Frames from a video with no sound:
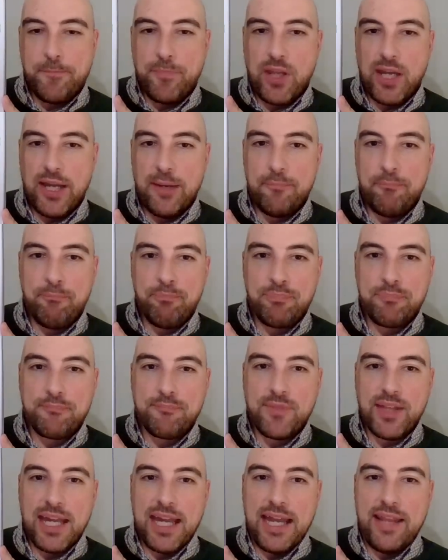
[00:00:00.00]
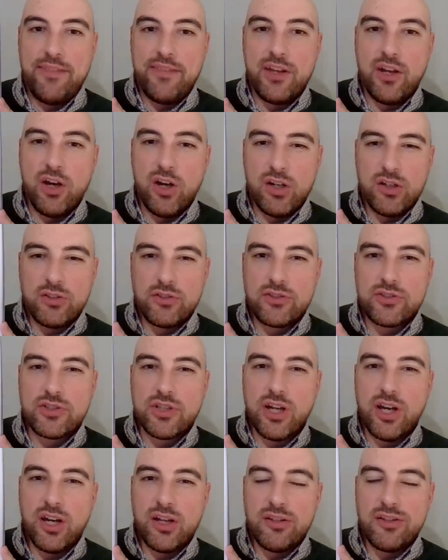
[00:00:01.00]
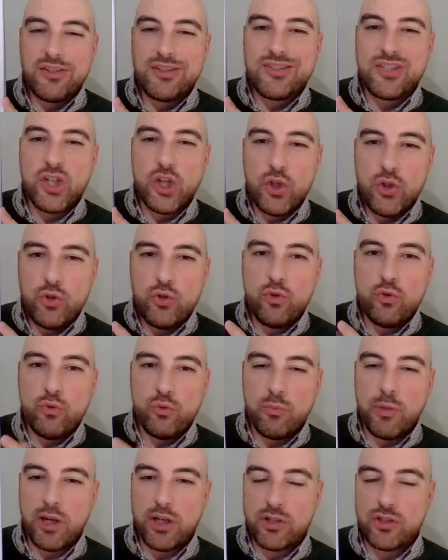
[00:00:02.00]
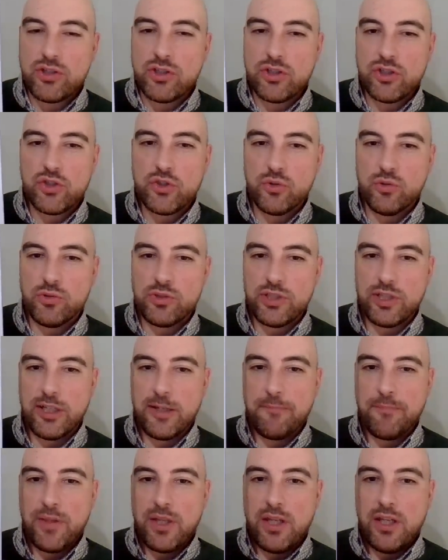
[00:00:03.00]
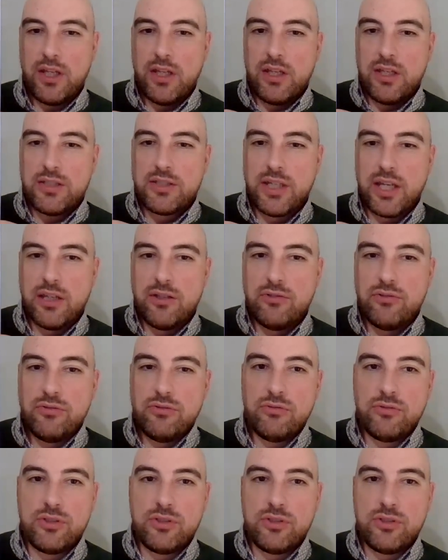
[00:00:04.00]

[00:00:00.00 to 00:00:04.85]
And the odds aren't too much shorter. So